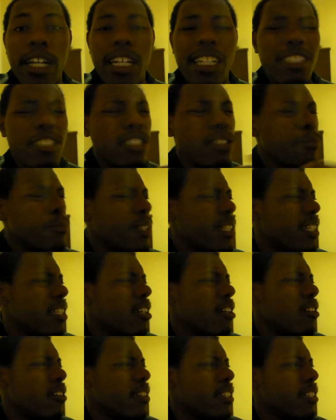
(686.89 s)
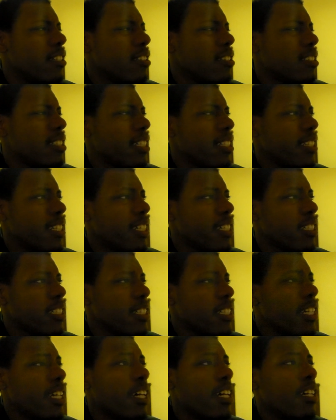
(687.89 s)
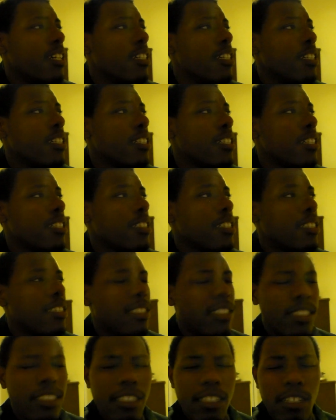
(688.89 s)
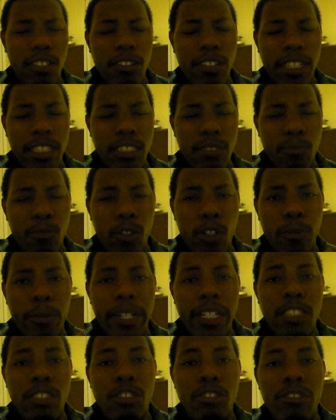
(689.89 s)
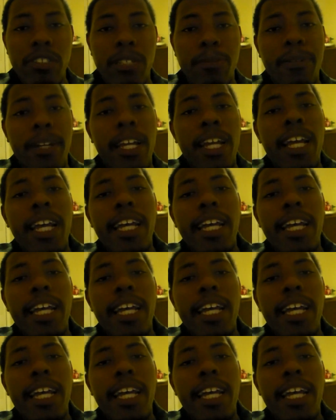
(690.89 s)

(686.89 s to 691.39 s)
It should be in all theaters, I think. Yeah, because it's, you know, it's more mainstream.